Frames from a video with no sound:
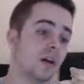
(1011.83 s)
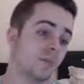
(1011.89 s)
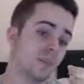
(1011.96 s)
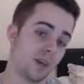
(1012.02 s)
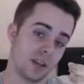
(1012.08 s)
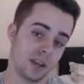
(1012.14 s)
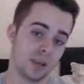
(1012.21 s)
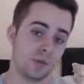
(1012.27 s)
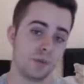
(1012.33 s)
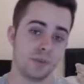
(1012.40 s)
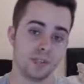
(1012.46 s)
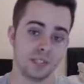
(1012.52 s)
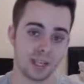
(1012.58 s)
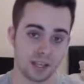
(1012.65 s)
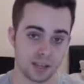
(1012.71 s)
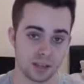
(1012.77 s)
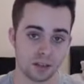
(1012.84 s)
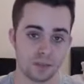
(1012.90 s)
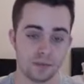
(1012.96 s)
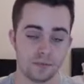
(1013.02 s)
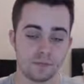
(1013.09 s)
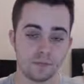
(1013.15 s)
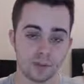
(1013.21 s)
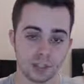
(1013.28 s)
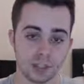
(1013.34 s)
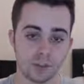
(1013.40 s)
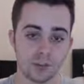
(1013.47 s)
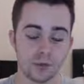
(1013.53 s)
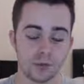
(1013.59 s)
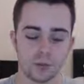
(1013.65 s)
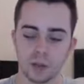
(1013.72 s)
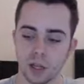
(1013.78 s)
but he would be taking the
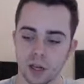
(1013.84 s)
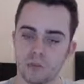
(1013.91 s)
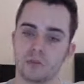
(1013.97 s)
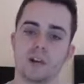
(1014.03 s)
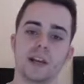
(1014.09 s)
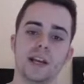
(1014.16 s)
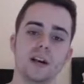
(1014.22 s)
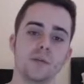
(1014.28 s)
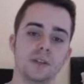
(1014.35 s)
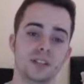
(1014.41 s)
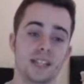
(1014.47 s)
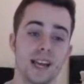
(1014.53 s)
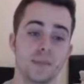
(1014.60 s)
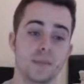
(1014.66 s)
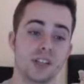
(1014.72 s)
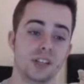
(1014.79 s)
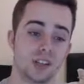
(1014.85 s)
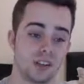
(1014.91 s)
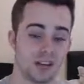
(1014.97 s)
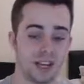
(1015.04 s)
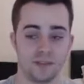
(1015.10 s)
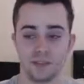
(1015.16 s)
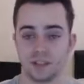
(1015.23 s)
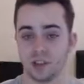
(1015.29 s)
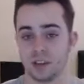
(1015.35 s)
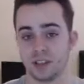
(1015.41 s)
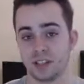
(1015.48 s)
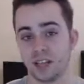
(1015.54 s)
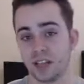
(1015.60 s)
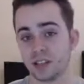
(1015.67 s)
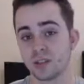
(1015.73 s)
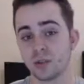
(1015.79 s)
residual uh, Rocky Helmet damage, and I have a chance to
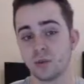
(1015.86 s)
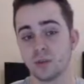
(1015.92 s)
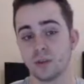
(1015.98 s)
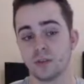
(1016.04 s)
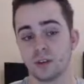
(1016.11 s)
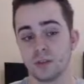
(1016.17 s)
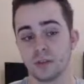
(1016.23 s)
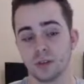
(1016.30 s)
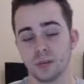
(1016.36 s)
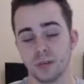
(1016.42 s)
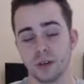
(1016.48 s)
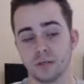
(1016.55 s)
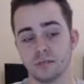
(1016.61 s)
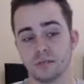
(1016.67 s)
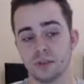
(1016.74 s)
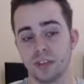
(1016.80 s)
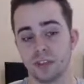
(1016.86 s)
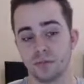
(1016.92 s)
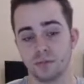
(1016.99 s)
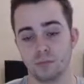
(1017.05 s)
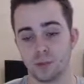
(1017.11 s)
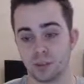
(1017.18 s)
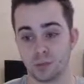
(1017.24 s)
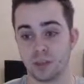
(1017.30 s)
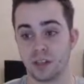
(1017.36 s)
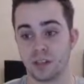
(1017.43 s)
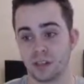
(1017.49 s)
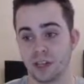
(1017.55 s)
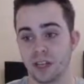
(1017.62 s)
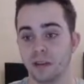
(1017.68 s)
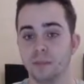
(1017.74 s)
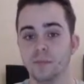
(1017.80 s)
get Scald off on him as well, so which would
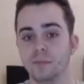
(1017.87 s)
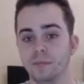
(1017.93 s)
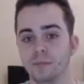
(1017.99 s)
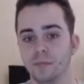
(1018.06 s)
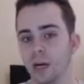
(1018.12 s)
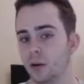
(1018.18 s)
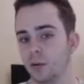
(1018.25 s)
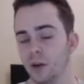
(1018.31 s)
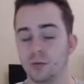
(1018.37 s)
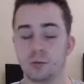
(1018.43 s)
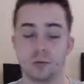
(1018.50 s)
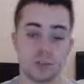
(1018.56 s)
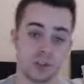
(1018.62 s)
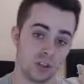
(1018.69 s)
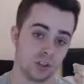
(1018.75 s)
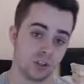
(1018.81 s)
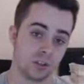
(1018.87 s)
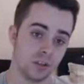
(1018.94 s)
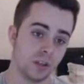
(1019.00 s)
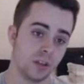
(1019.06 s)
kill him outright or Psyshock.